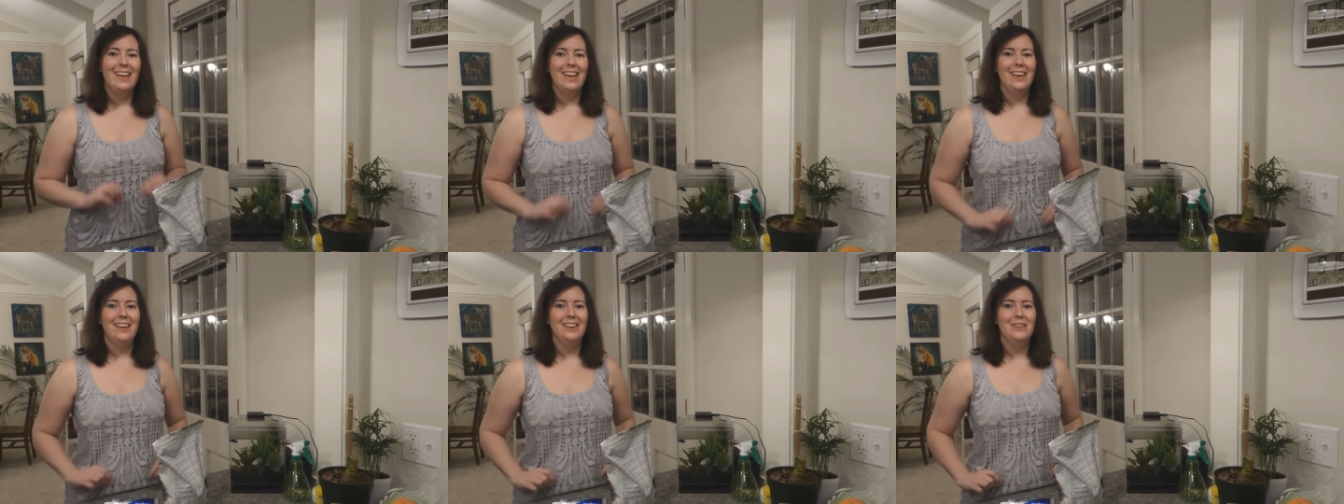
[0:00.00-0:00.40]

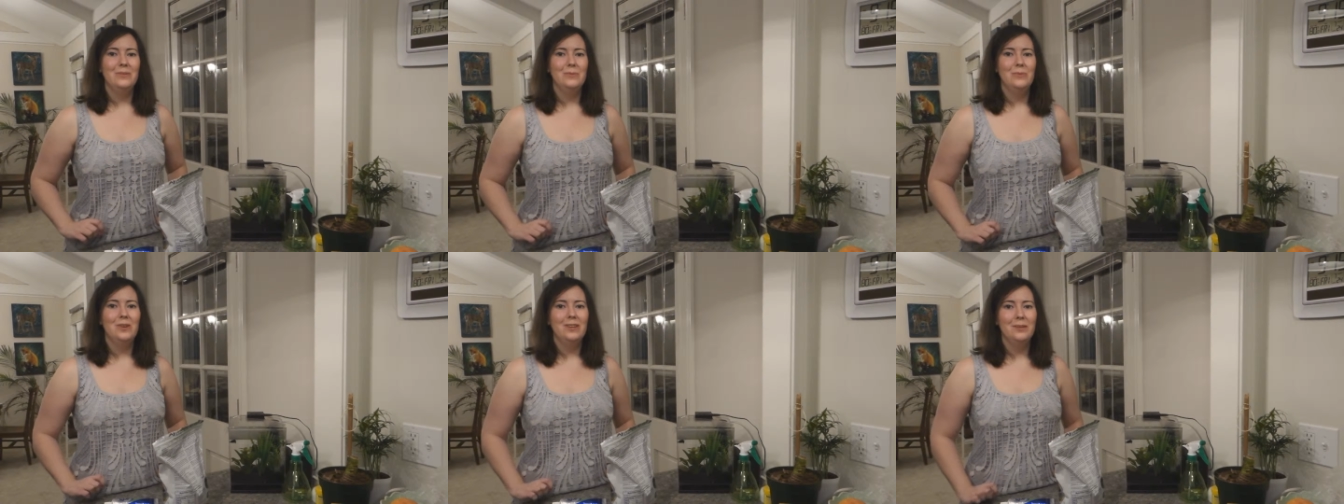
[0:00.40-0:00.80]

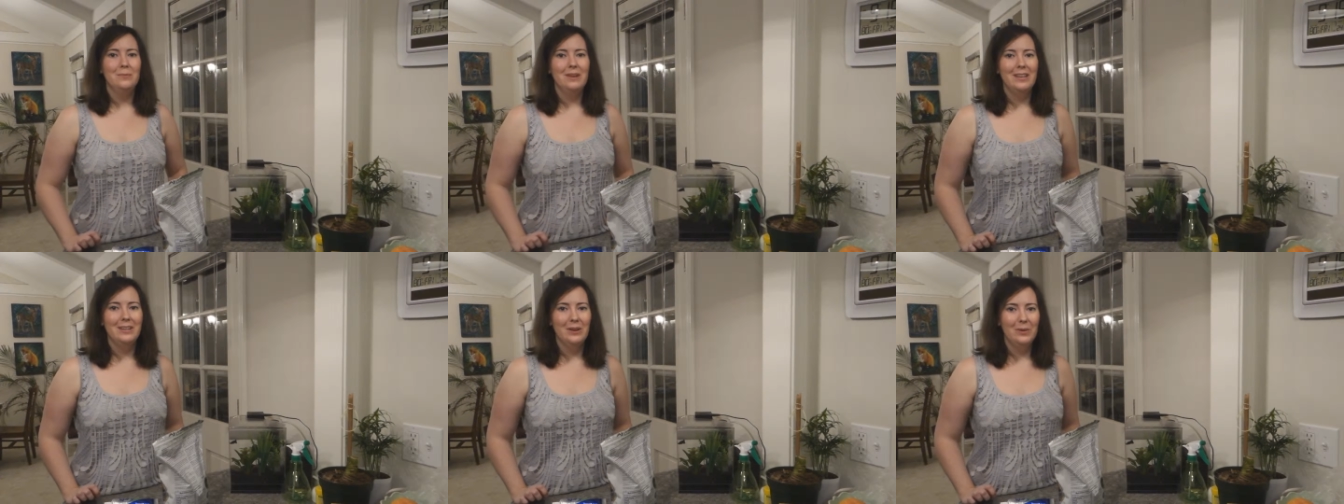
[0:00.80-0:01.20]
And one of
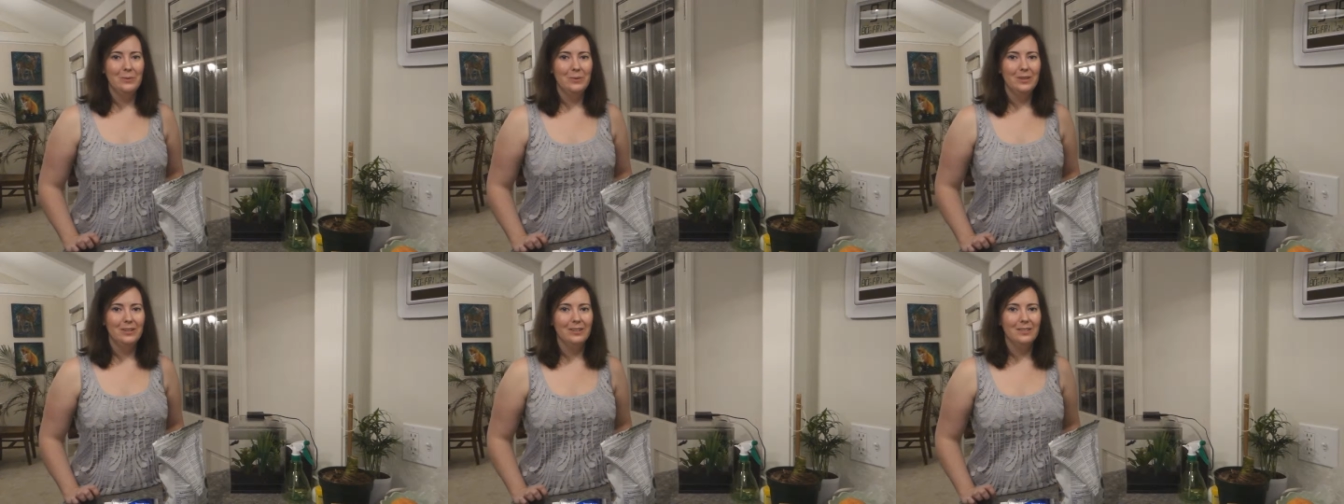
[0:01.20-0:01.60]
my
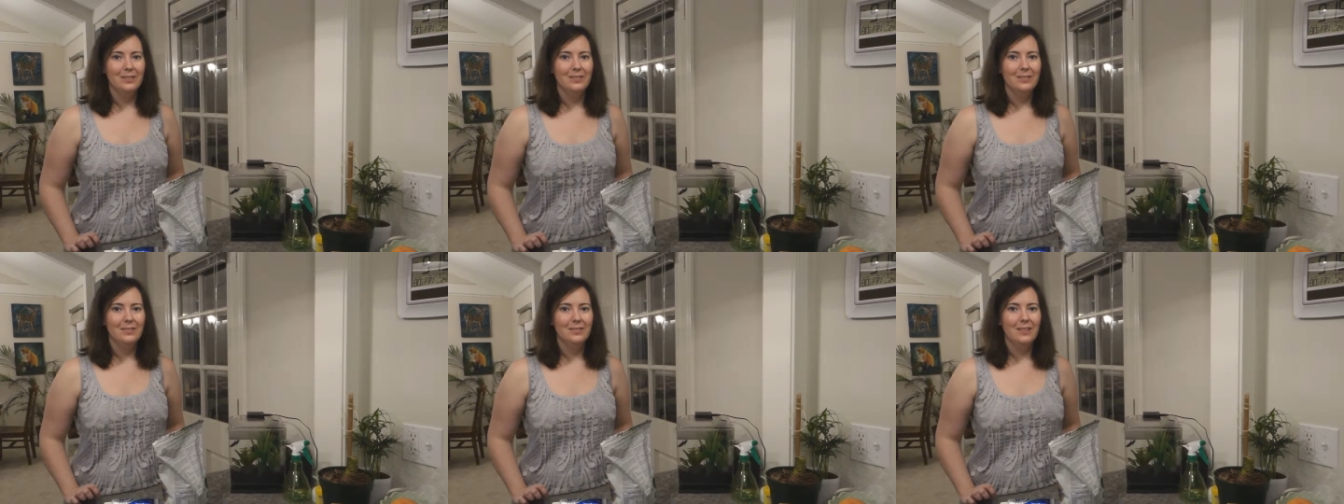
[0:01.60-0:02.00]

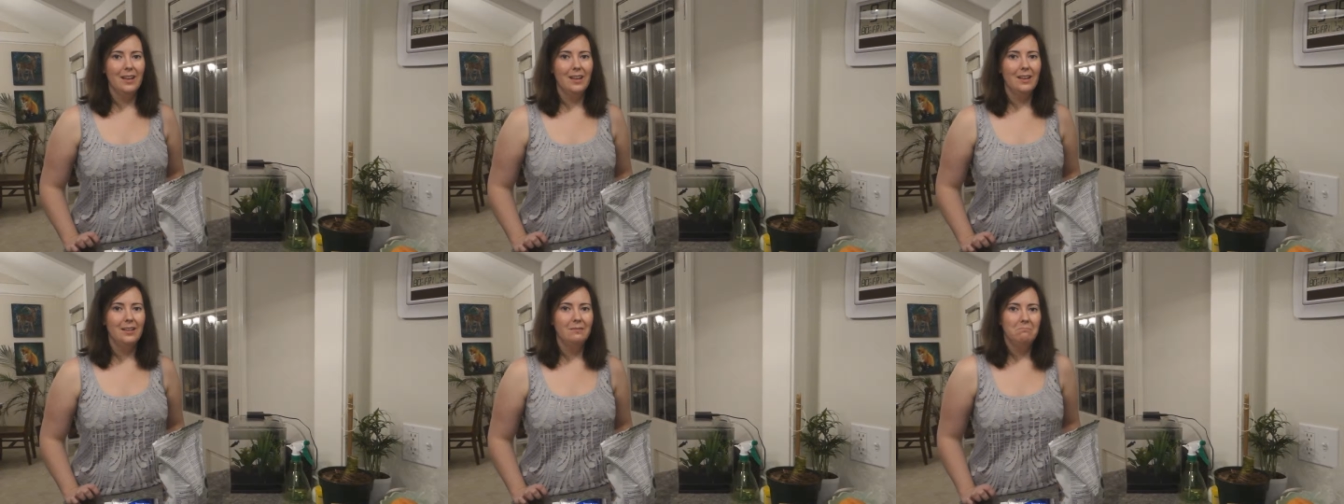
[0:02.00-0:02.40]
coworkers
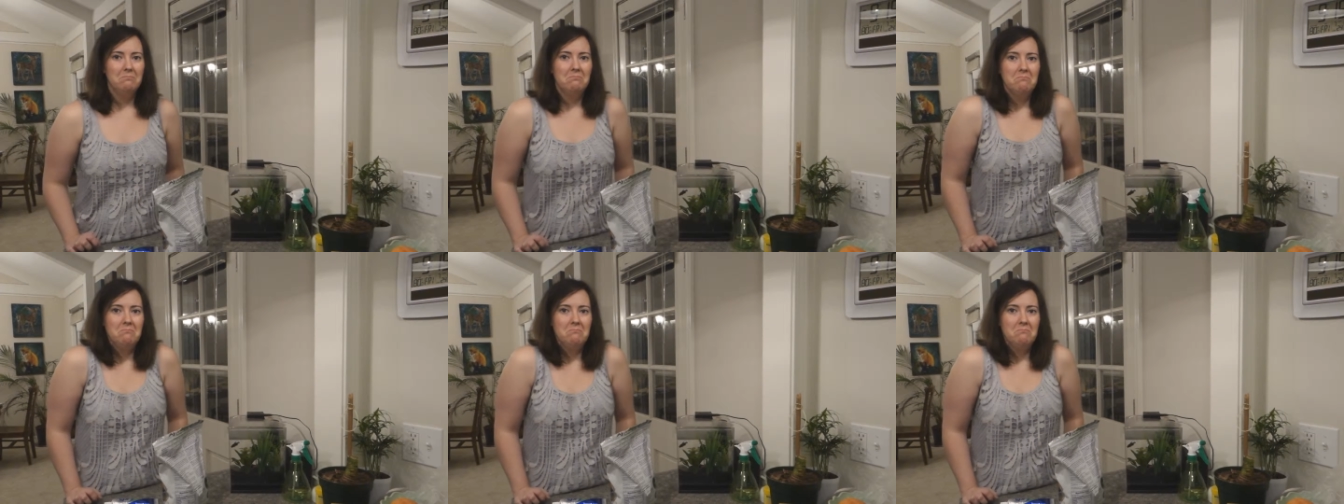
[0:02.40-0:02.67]
said,